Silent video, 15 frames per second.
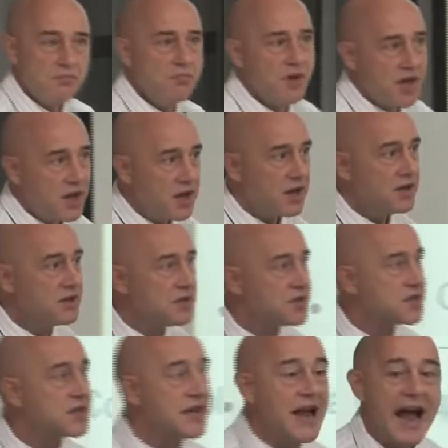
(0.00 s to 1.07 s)

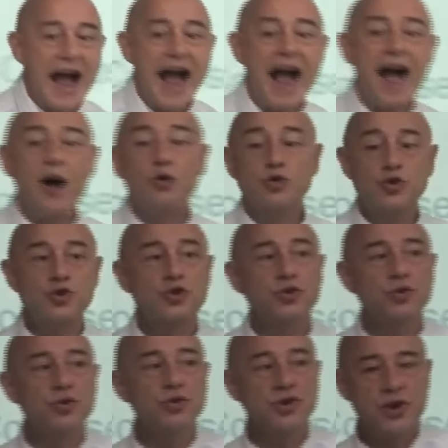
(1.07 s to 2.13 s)
means how
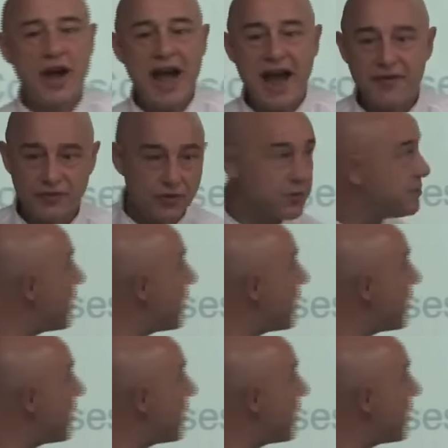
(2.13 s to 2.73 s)
soon you have to